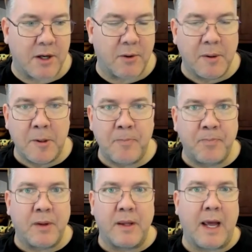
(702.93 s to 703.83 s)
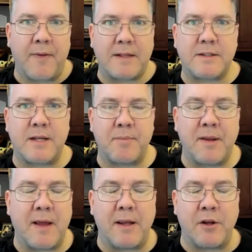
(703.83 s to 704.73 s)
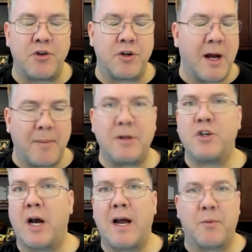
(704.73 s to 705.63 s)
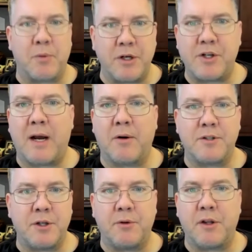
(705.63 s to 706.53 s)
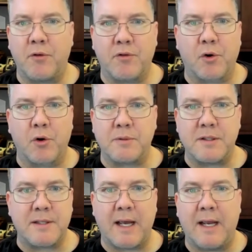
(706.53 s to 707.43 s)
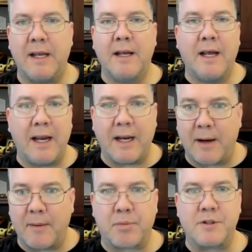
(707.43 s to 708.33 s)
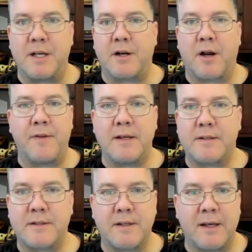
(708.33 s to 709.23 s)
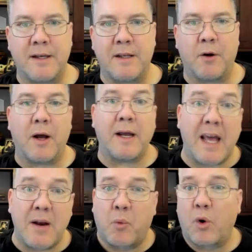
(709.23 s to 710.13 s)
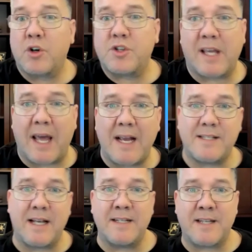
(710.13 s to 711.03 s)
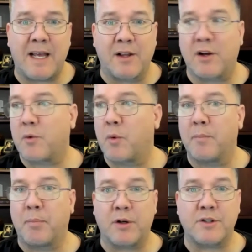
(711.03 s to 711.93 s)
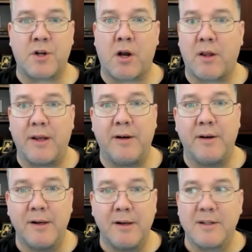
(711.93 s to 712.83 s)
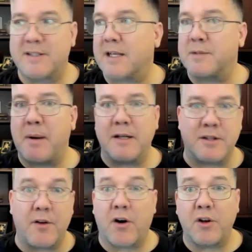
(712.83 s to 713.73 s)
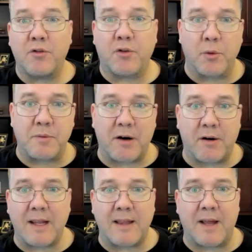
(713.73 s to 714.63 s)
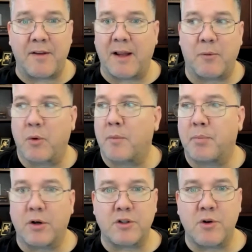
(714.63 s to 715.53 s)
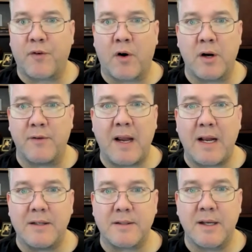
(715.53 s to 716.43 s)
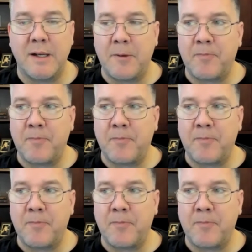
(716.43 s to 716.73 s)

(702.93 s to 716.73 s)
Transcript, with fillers: So yeah, that's something that you should not be shy. Reach out to the user groups and say, hey, I present on this. You know, again, worst case, they say, look, we're booked solid 6 months. And there are user groups that are like that. They're like, we're booked so far in advance.